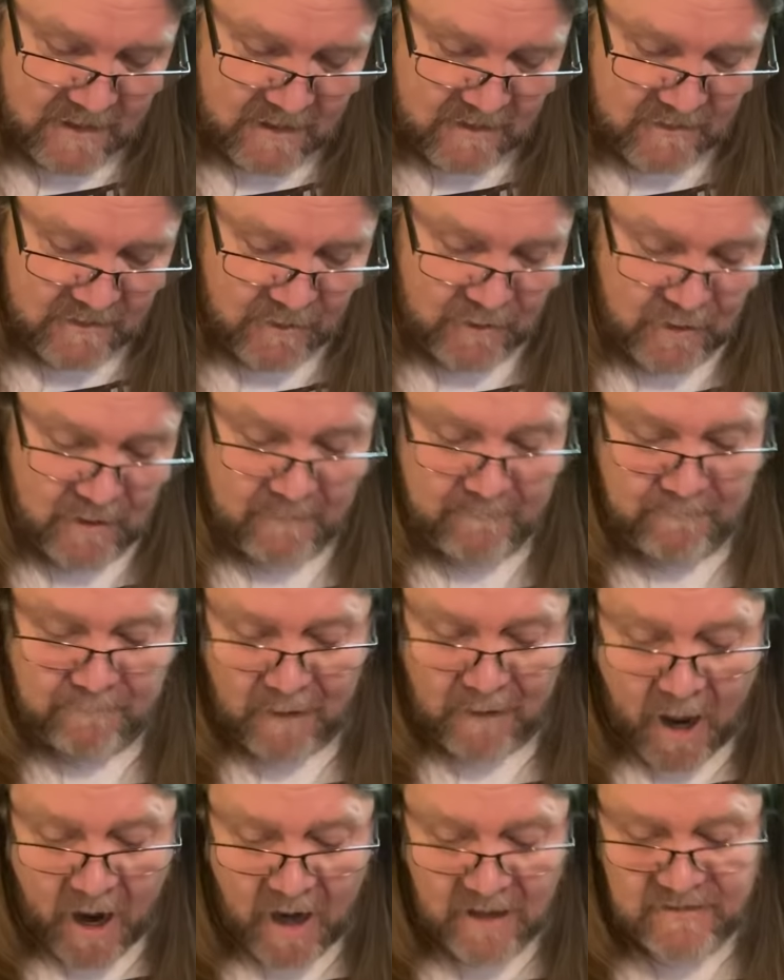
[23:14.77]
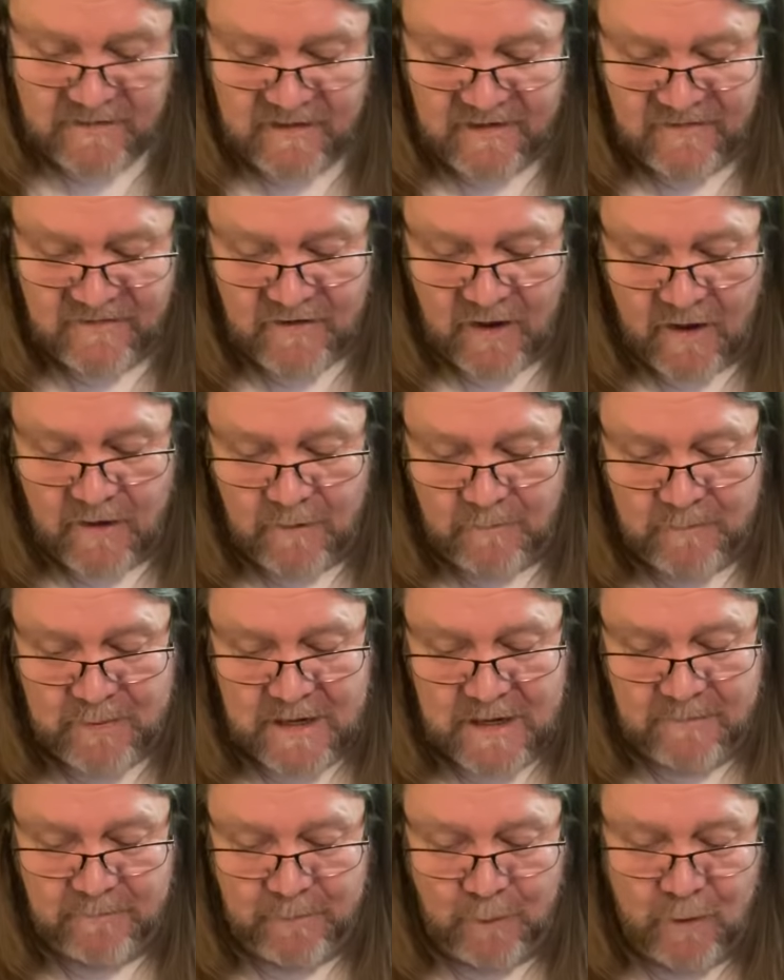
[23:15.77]
They're going to block these other
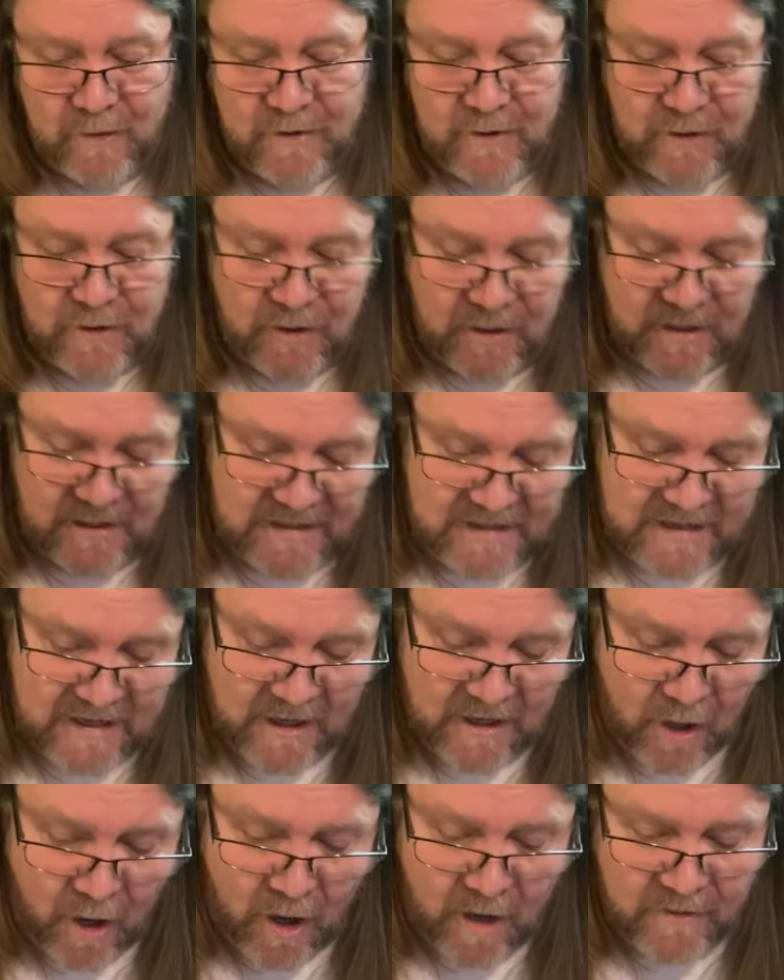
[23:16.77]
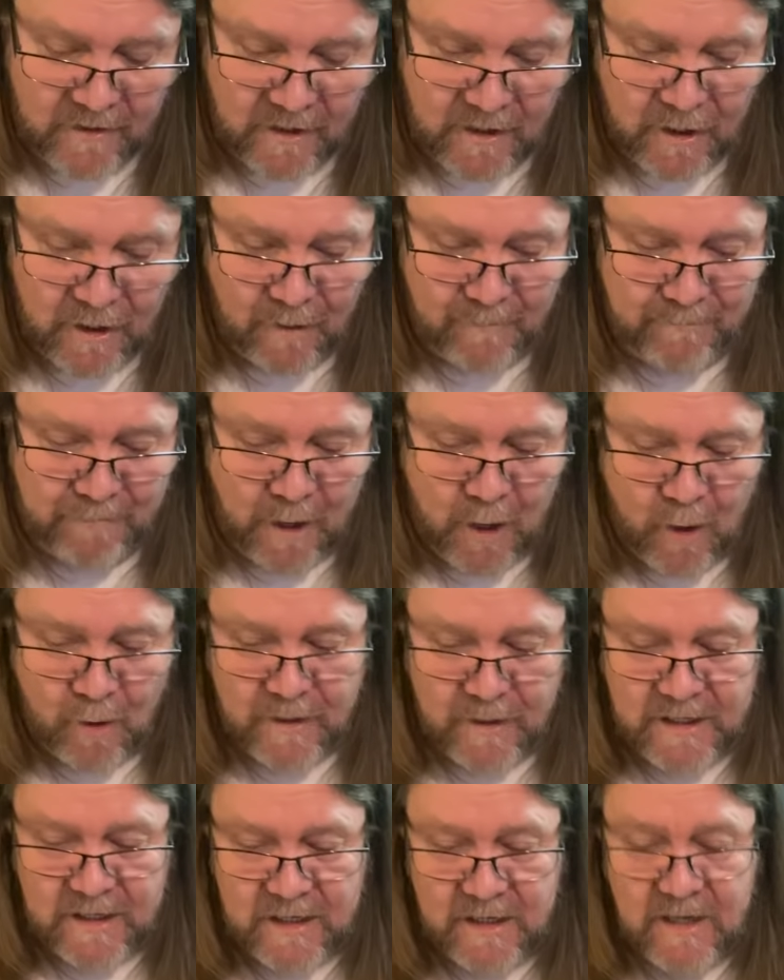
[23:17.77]
people, and they're going to get on their little
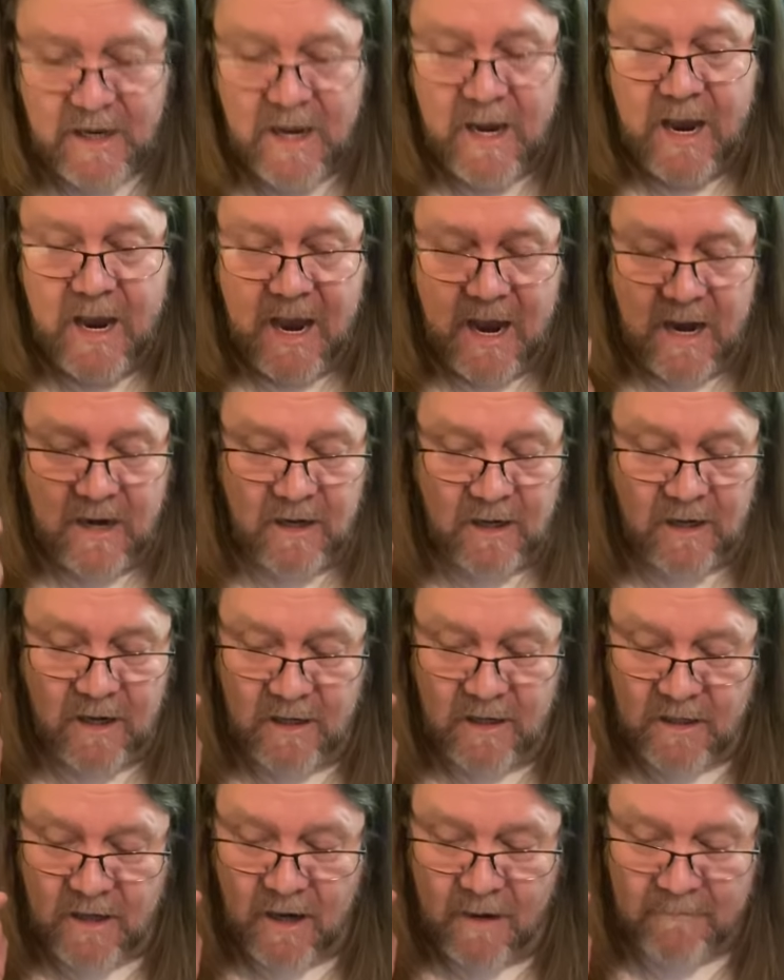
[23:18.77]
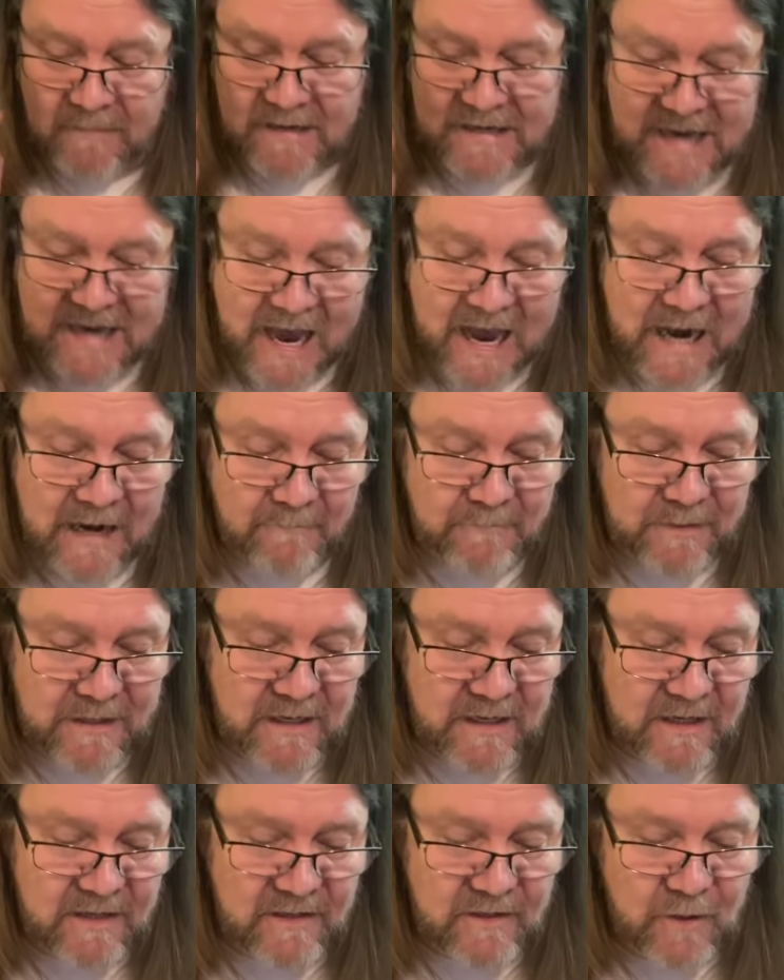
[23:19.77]
pony, and they're going to come galloping
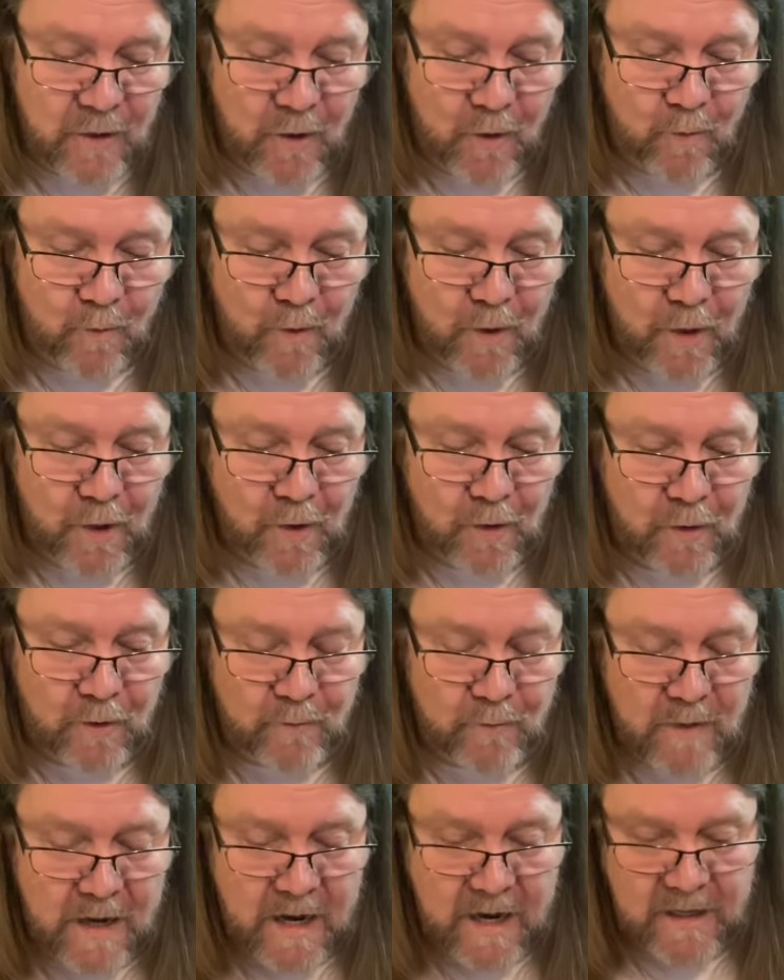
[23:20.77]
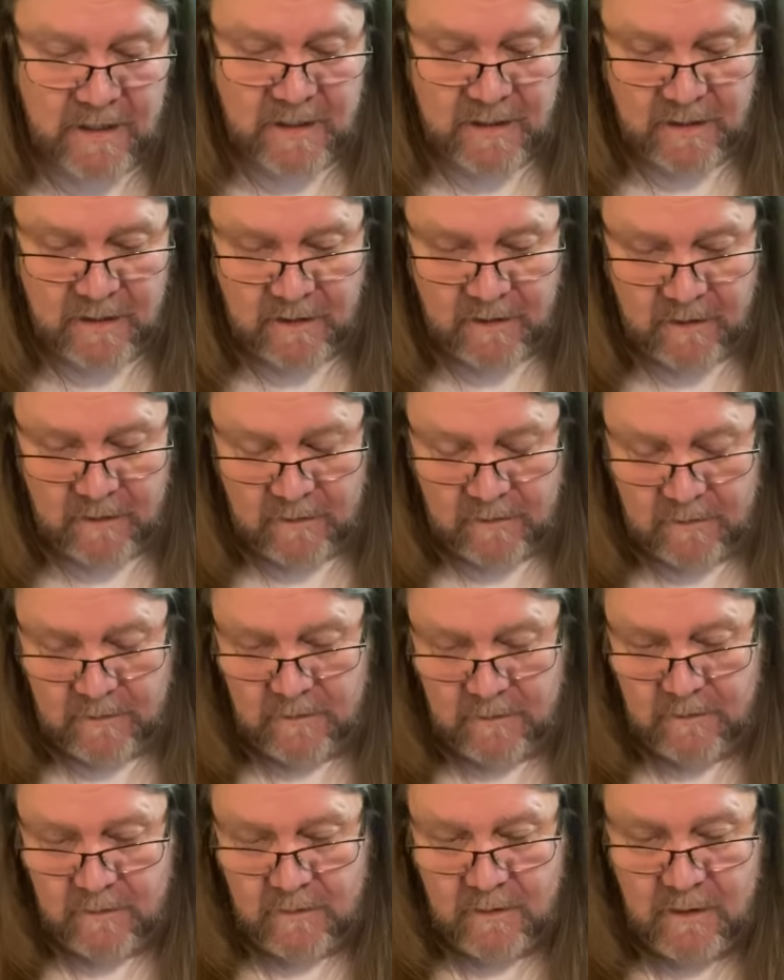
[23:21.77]
into your world right here.
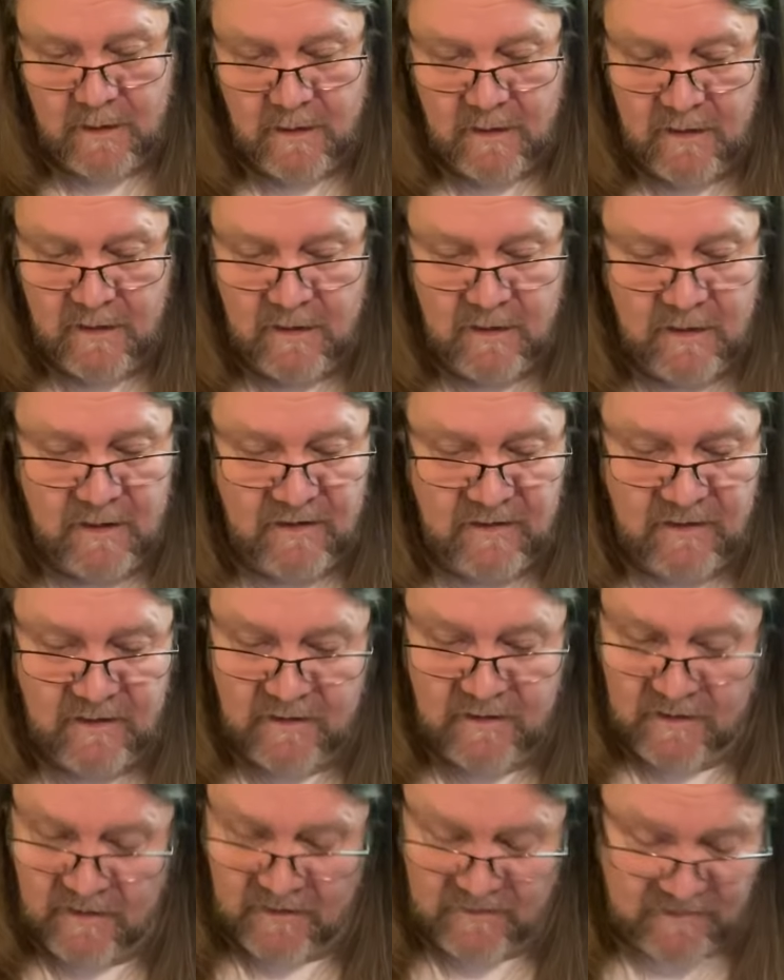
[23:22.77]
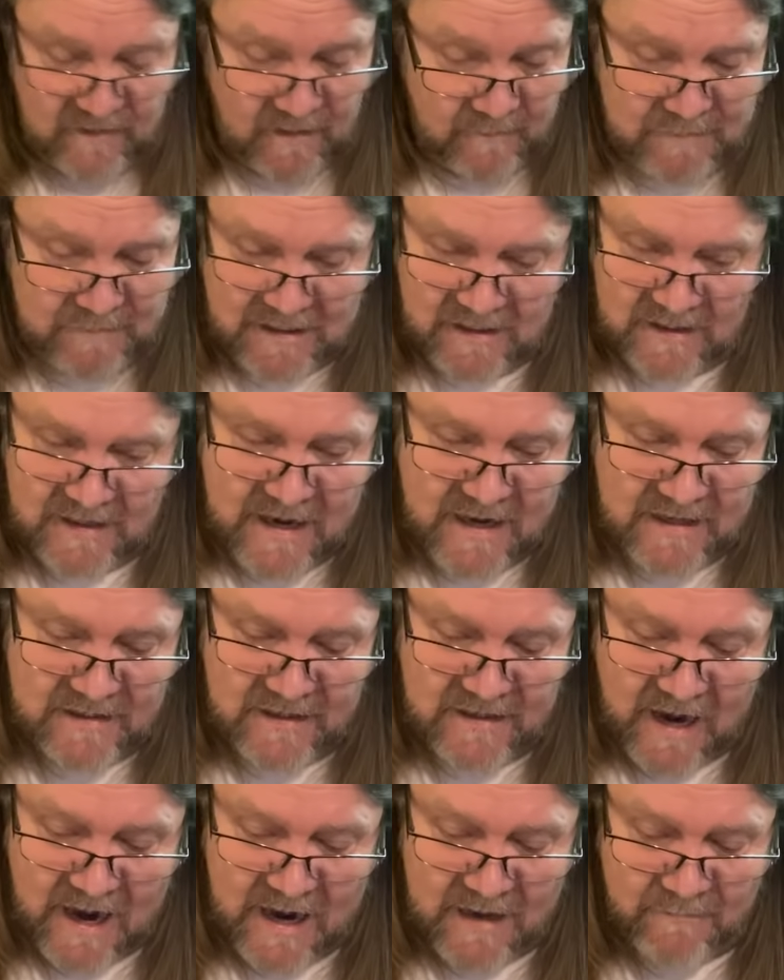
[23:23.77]
Because they're being led and
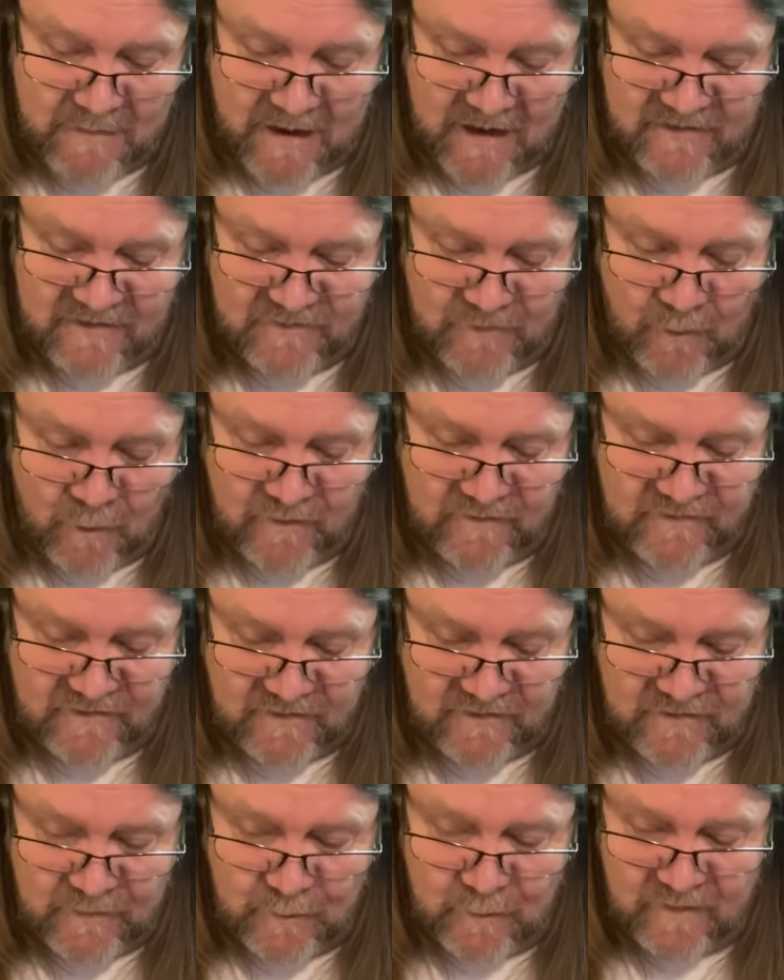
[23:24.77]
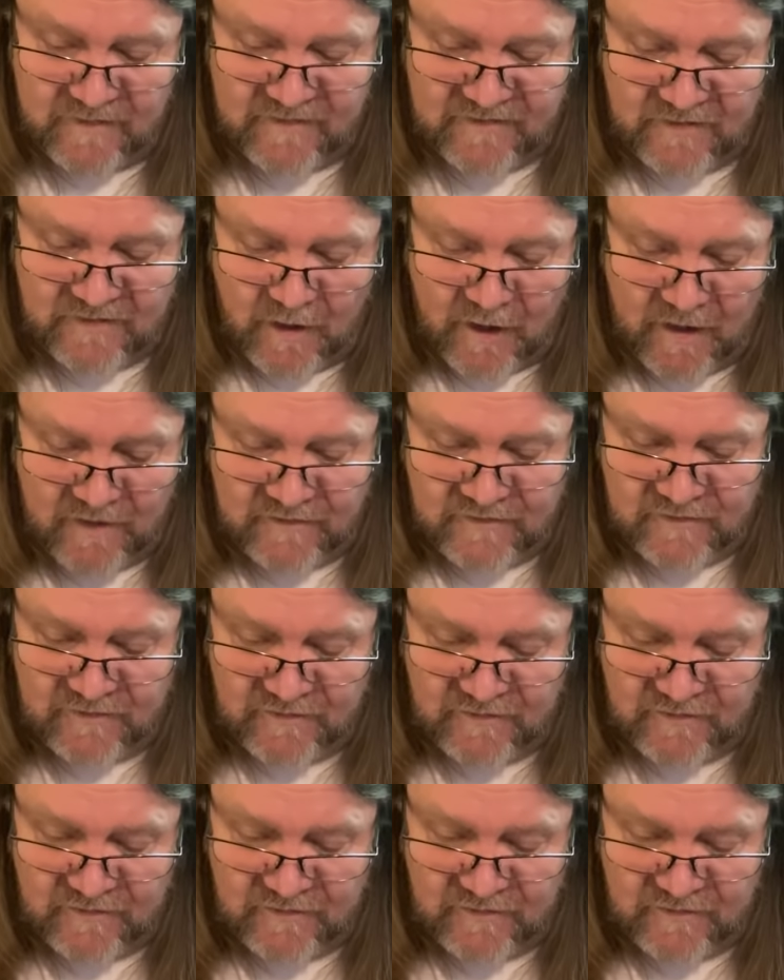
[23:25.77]
guided by source to do as such.